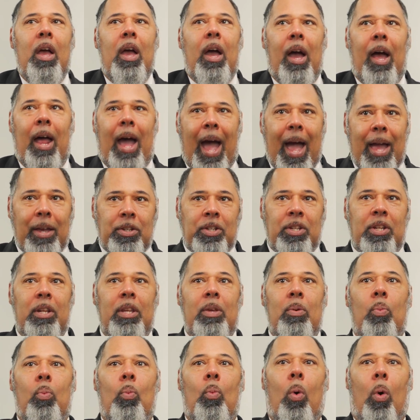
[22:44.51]
actually
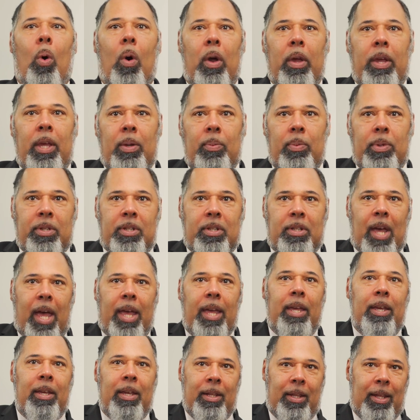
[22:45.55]
what he was
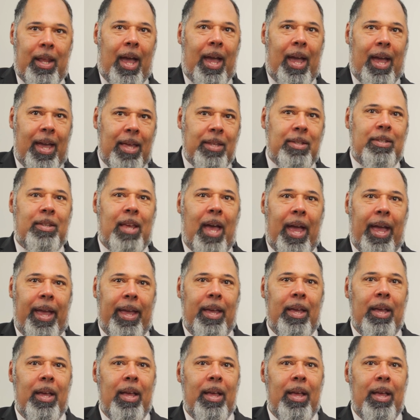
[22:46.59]
saying in that essay